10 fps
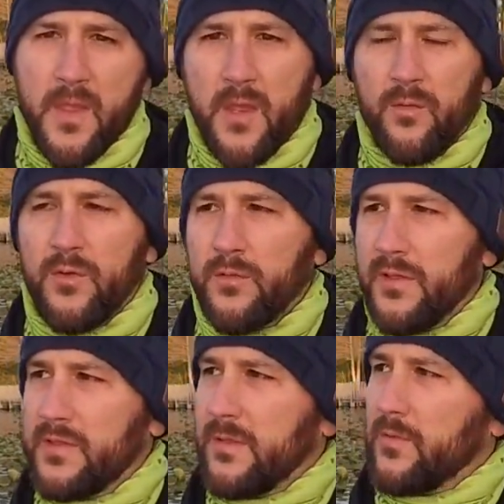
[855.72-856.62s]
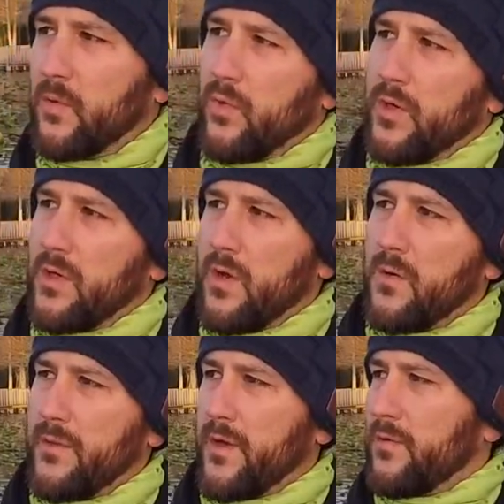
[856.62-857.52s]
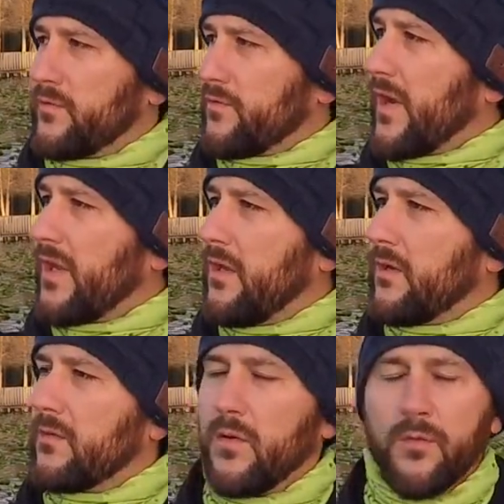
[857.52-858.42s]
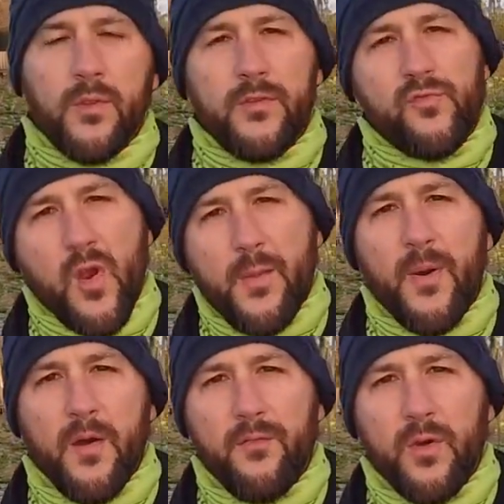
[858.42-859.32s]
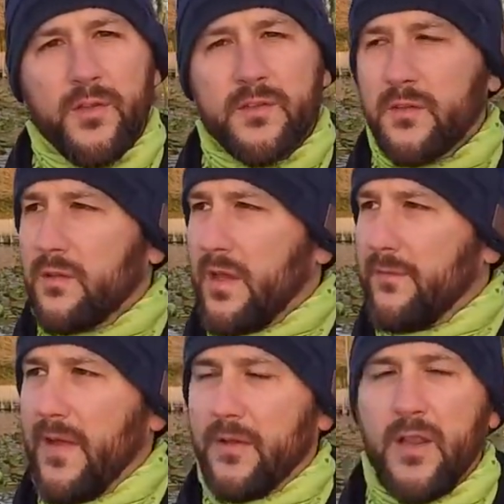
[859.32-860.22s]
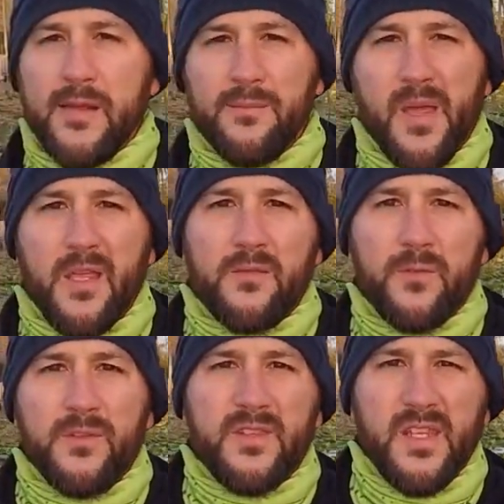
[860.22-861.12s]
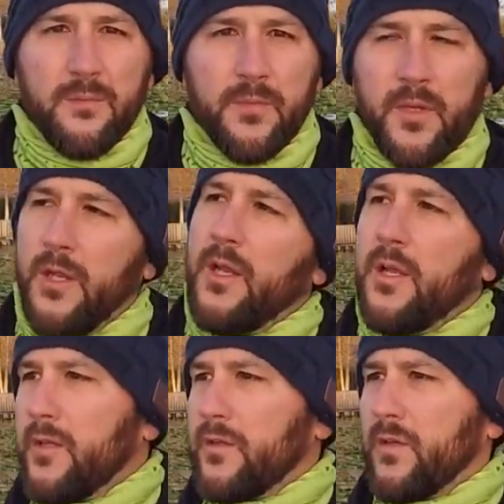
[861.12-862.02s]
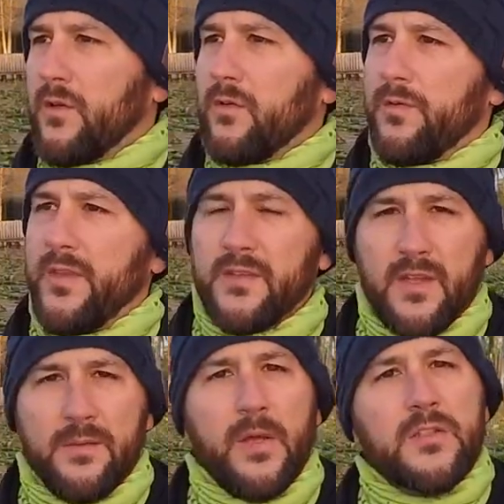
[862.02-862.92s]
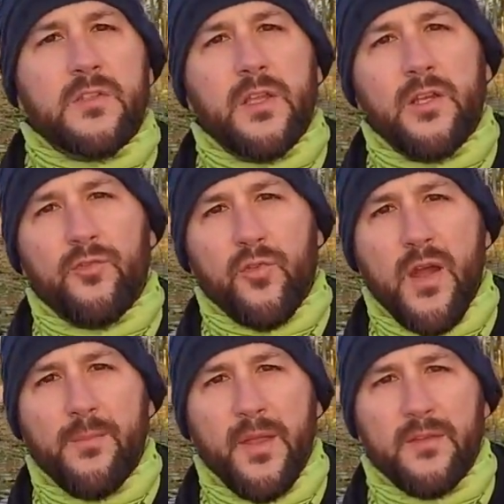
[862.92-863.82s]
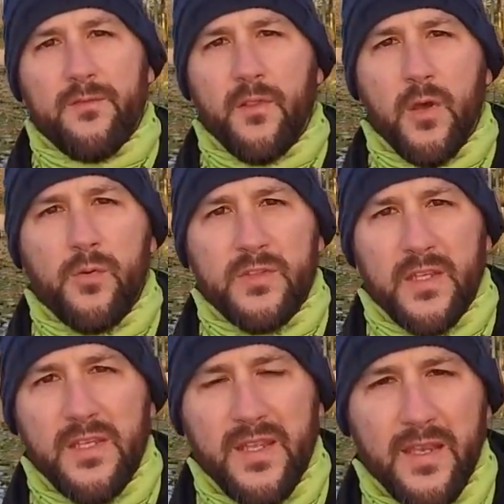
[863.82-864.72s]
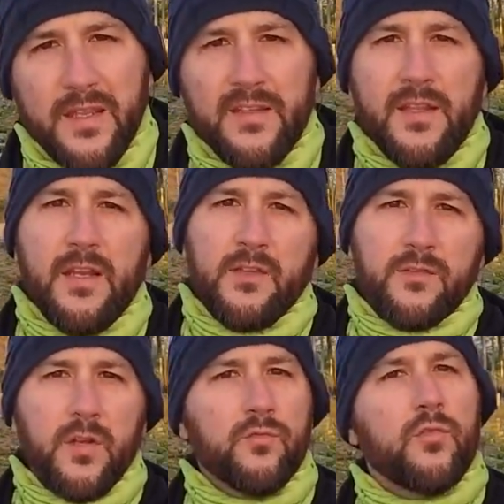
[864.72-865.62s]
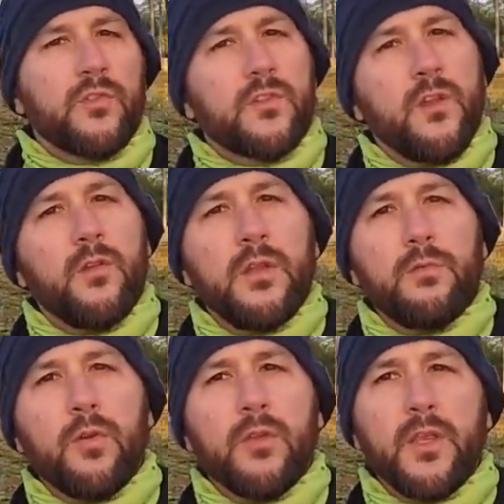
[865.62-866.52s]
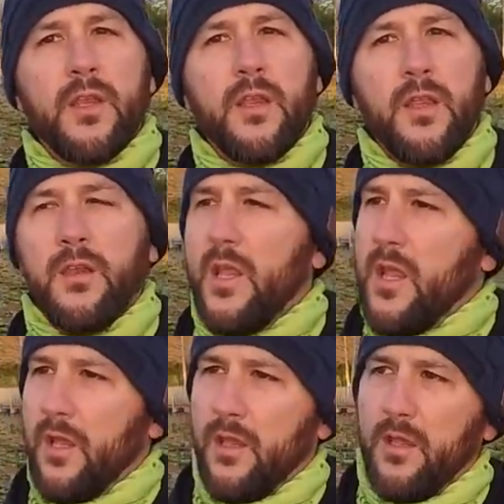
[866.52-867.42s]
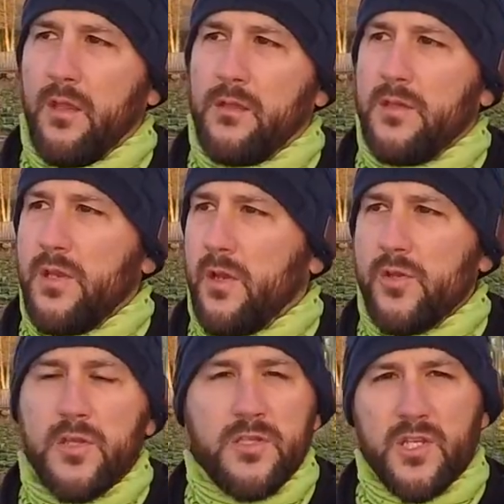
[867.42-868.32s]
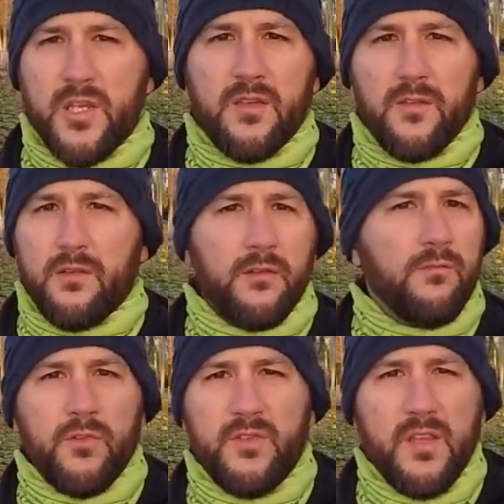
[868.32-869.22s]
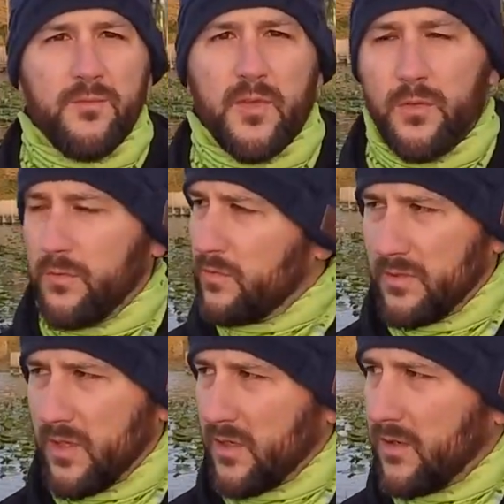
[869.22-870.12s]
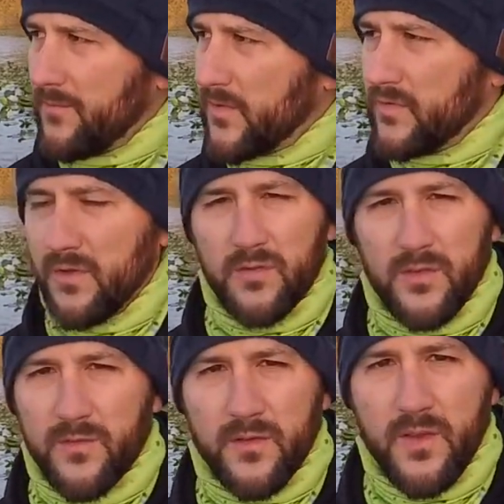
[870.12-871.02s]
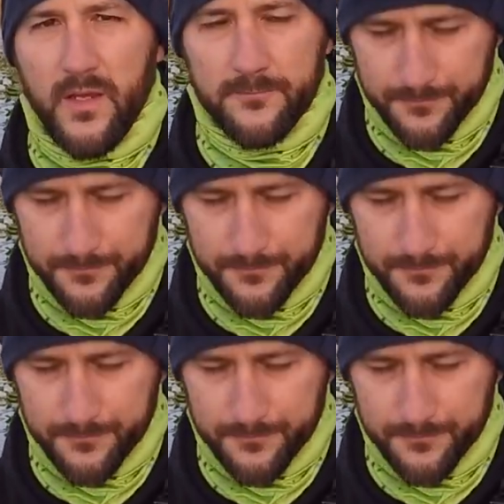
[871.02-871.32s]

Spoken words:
What really seemed to work though was right here where the drop off was, so that I found a lot of bass real deep. So this time I just let it drop as low as I can get it, and then I start slowly rolling it in. You know, you can jig it deep too. There's no difference there.